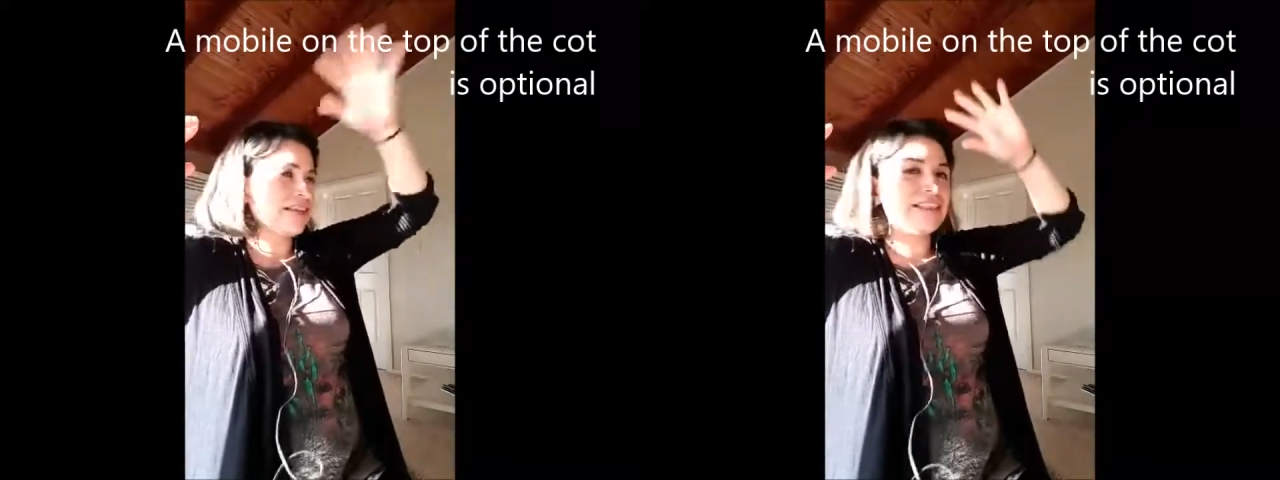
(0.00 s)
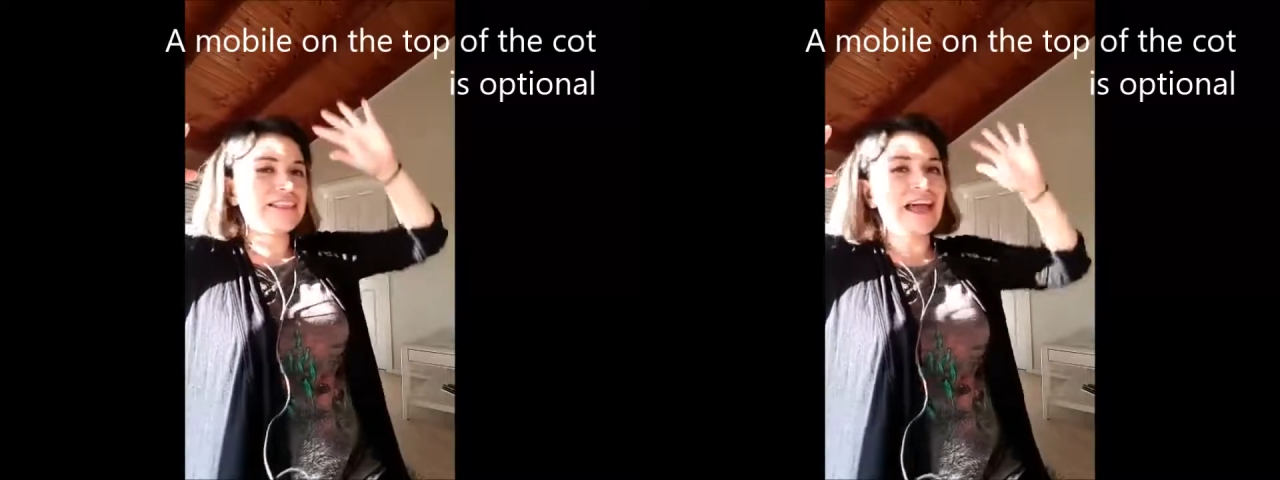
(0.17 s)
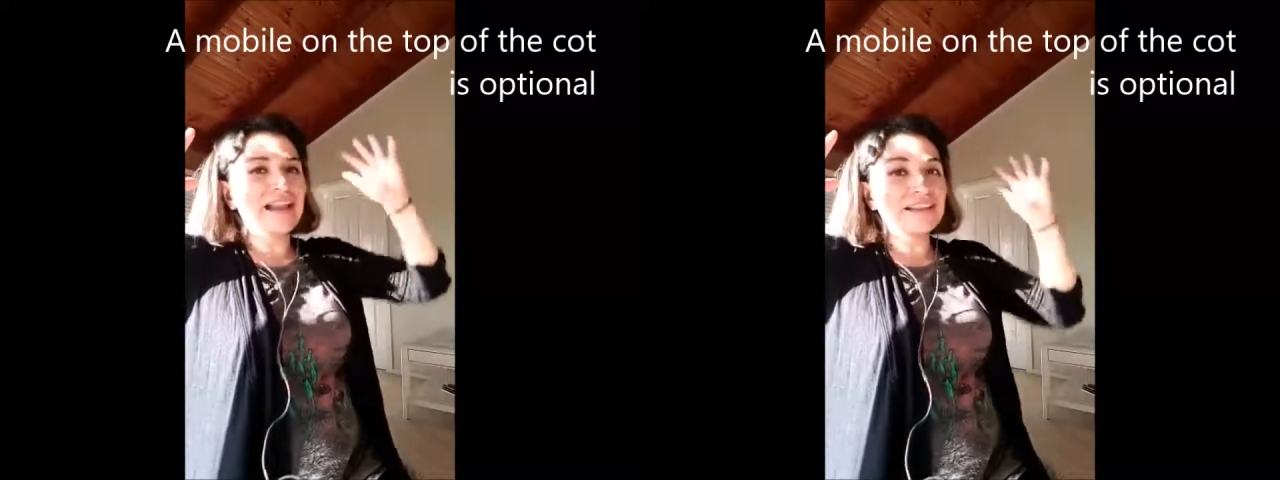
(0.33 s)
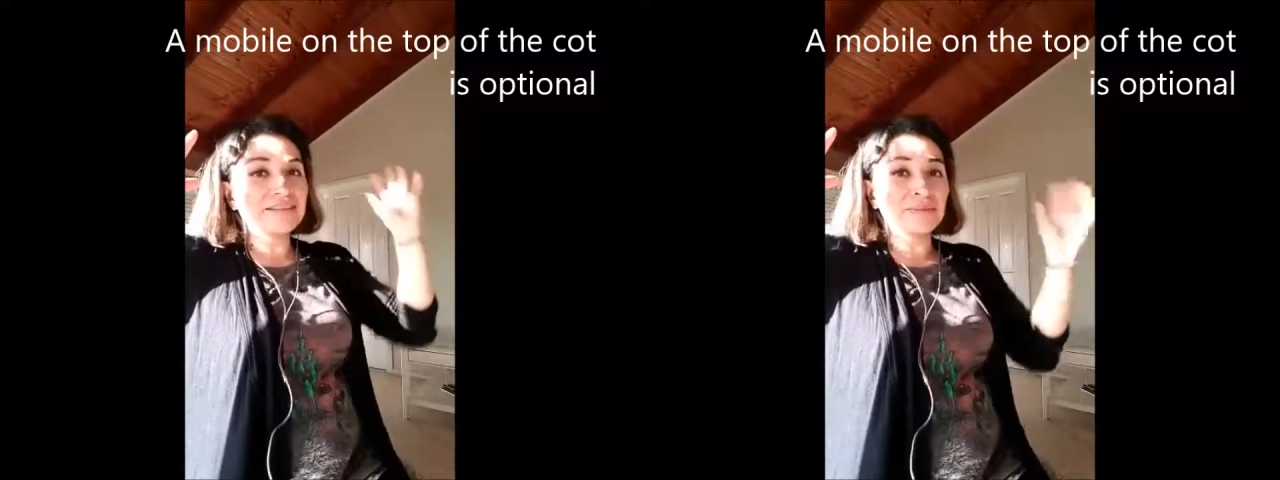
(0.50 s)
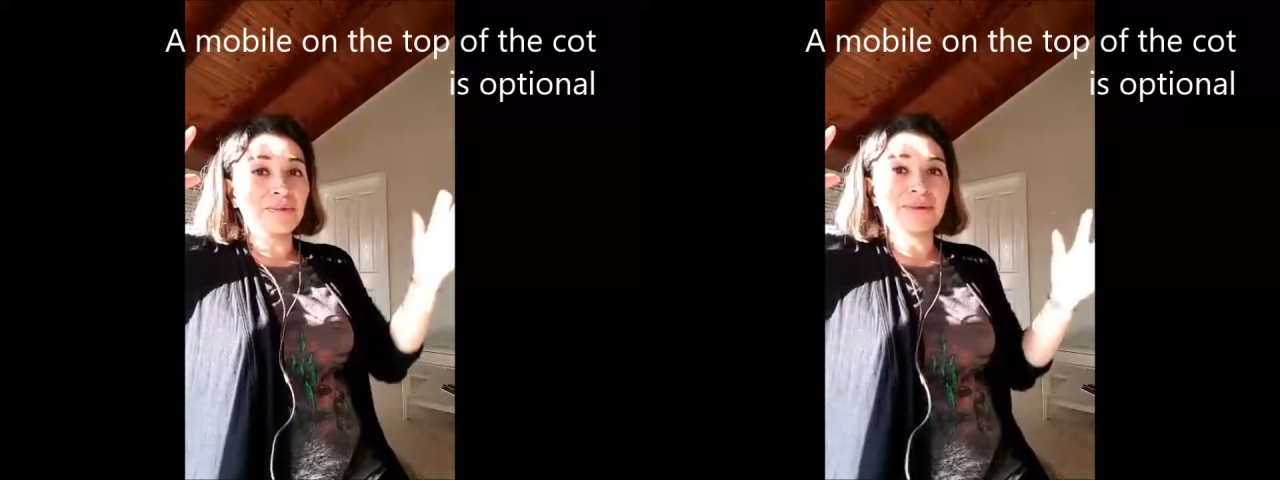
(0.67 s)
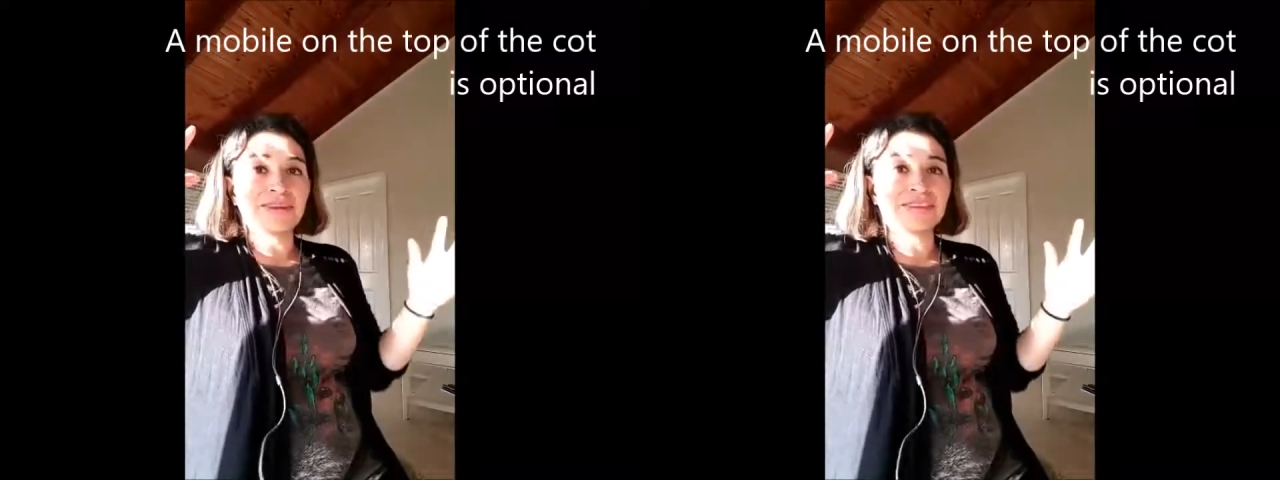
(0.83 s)
that is
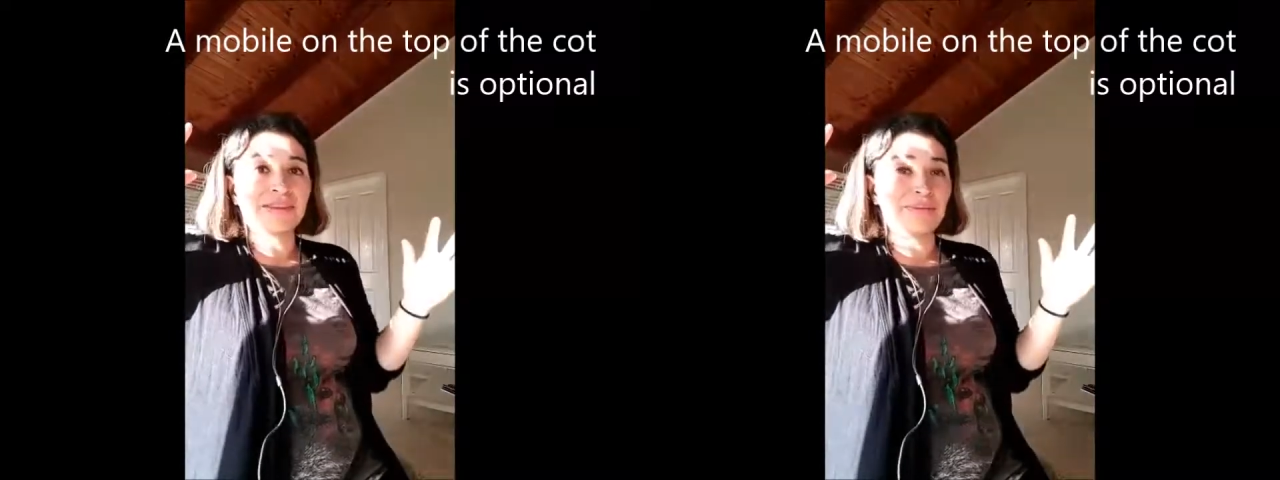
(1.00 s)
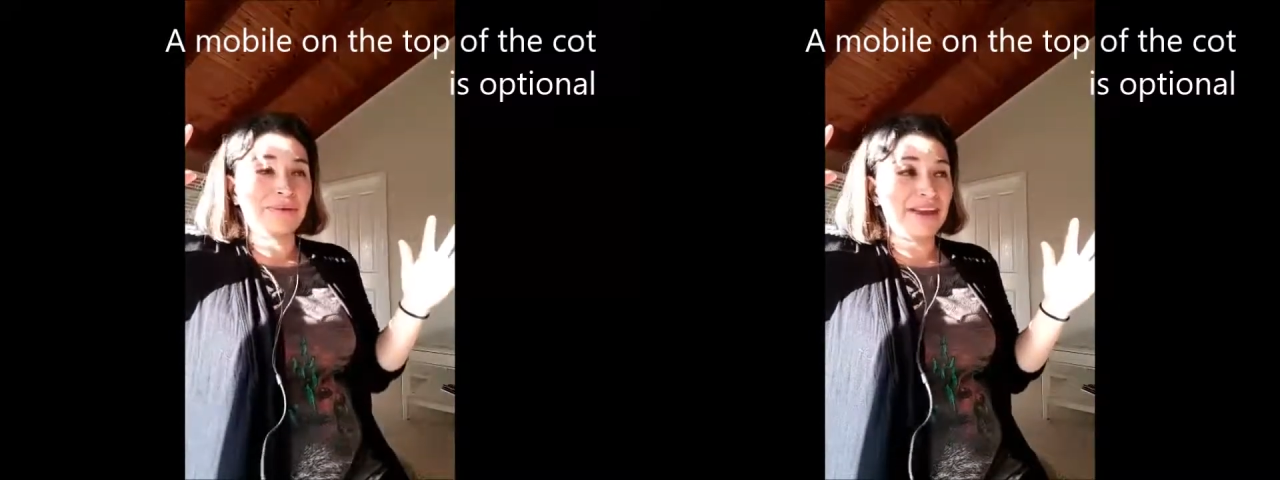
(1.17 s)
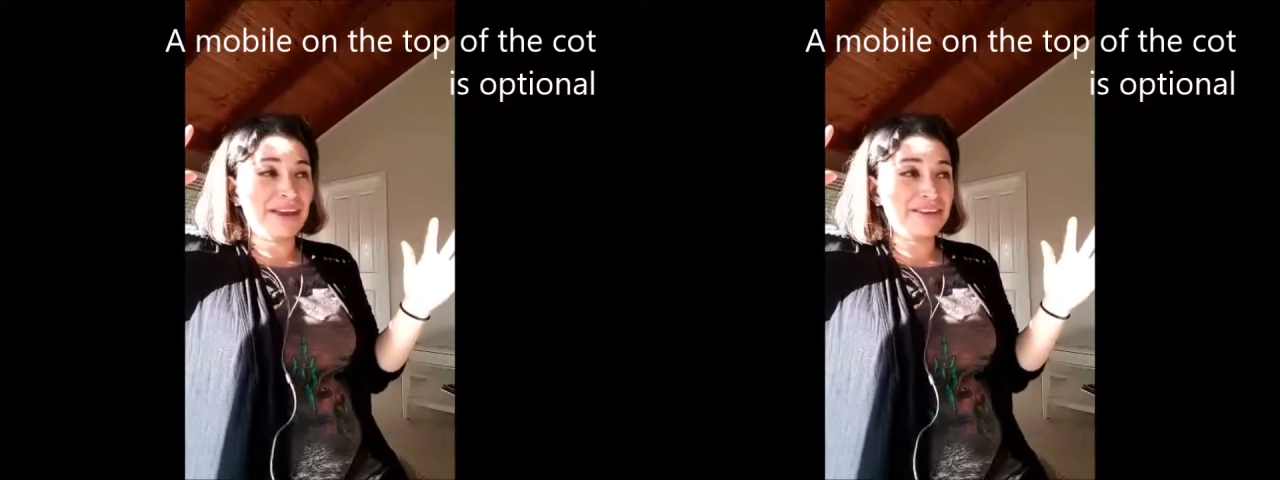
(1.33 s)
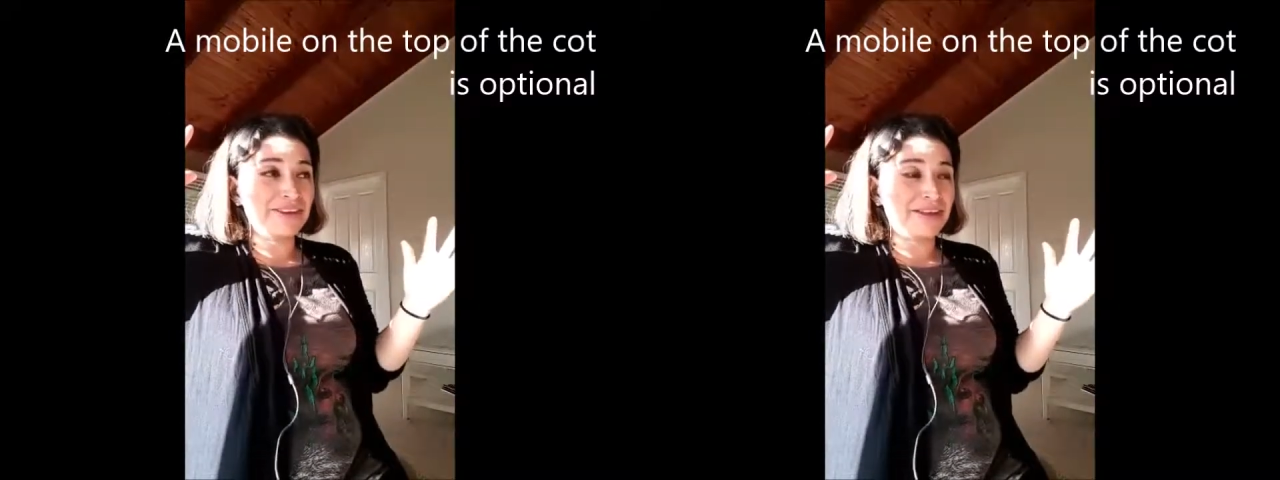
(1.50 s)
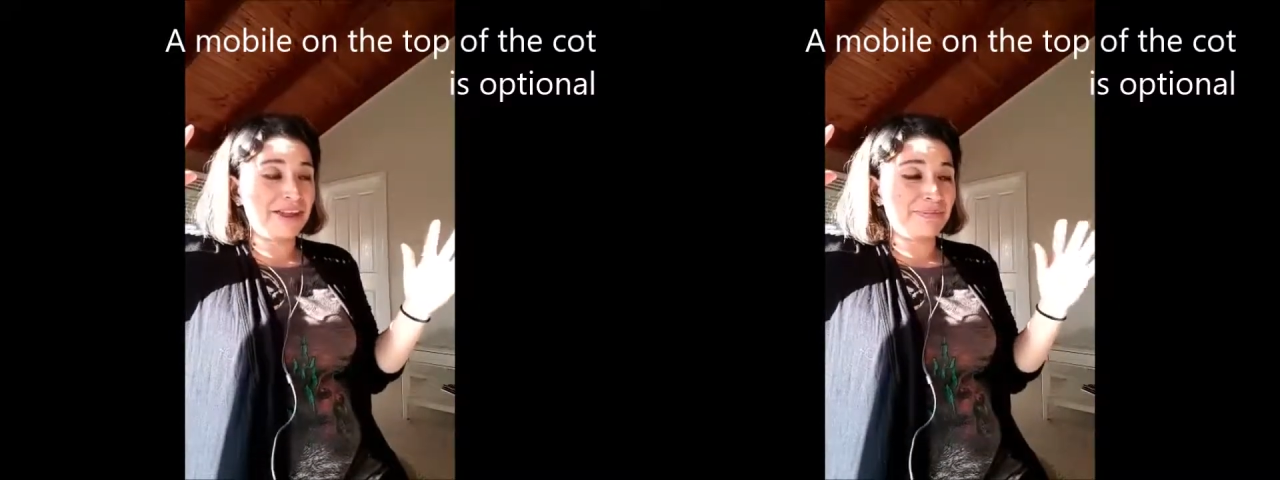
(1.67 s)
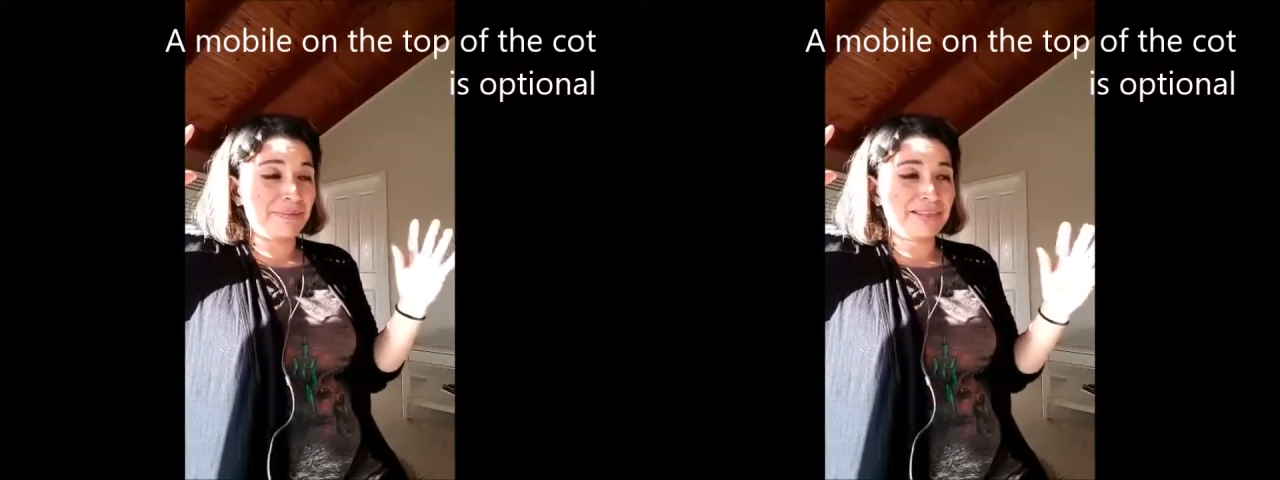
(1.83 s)
more stimulation
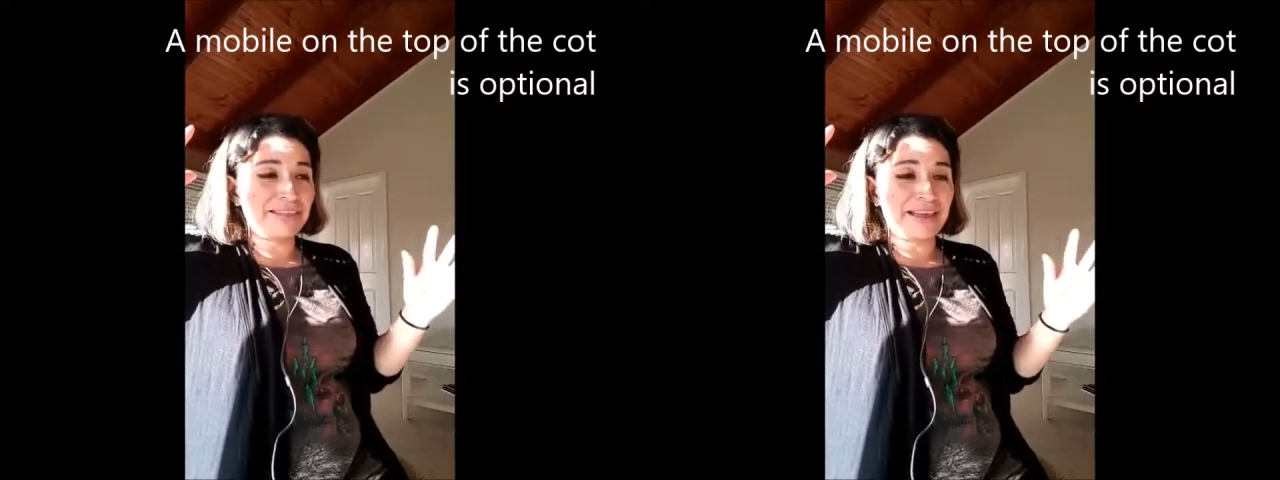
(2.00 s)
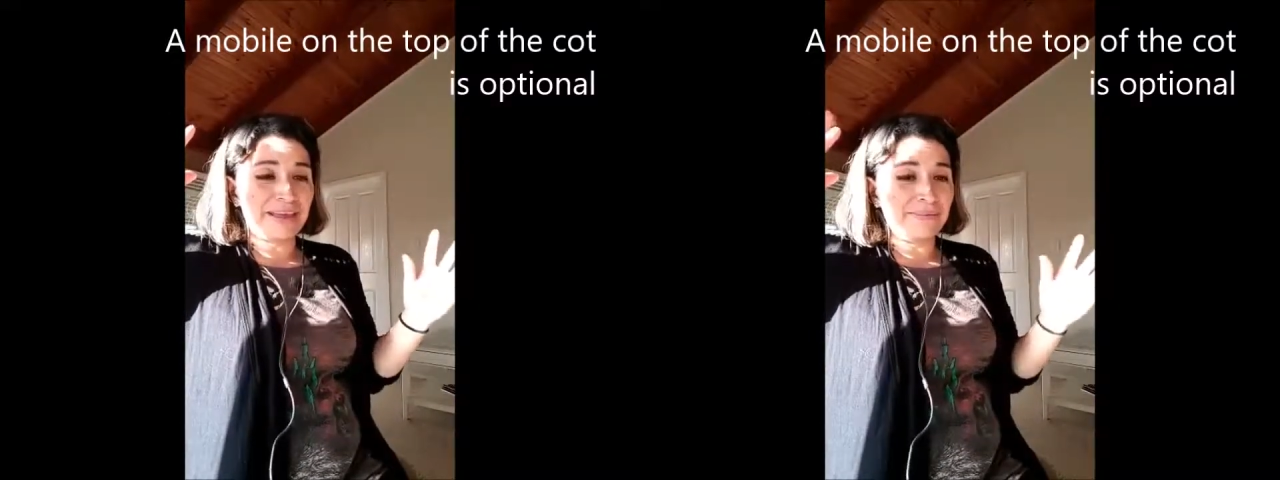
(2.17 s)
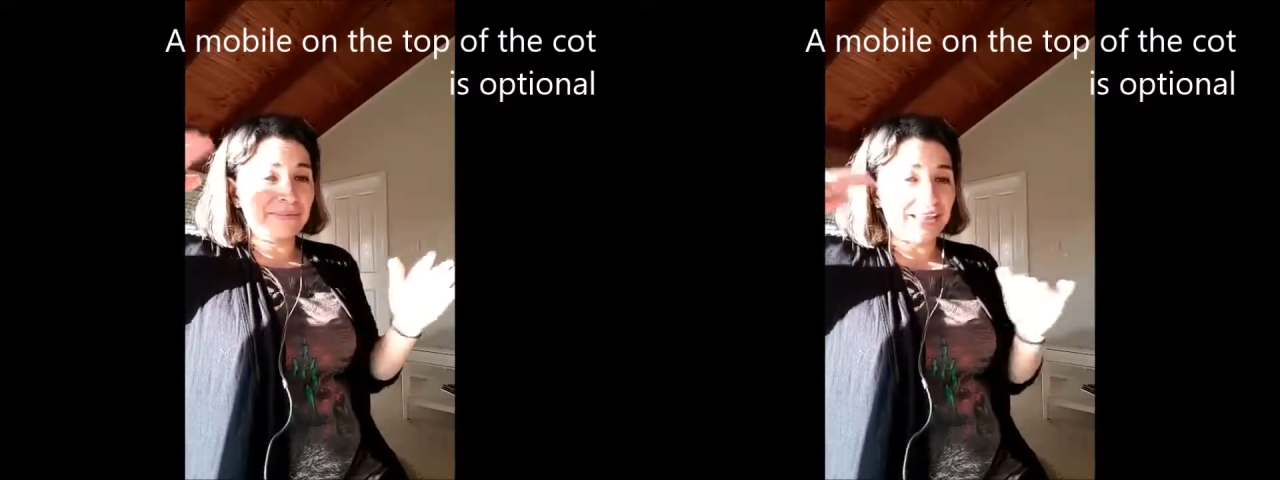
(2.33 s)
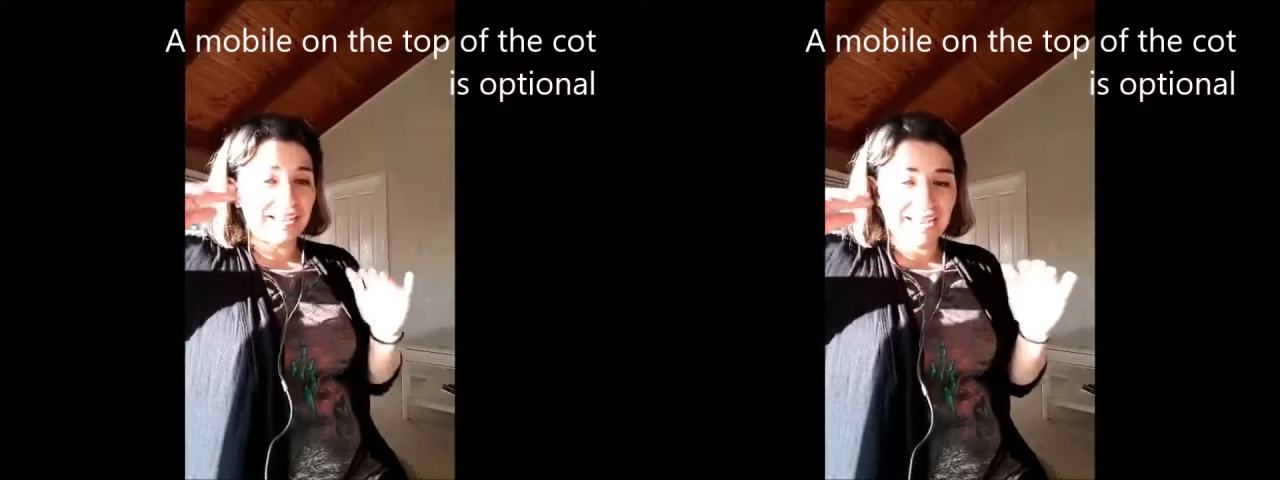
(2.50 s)
at bedtime than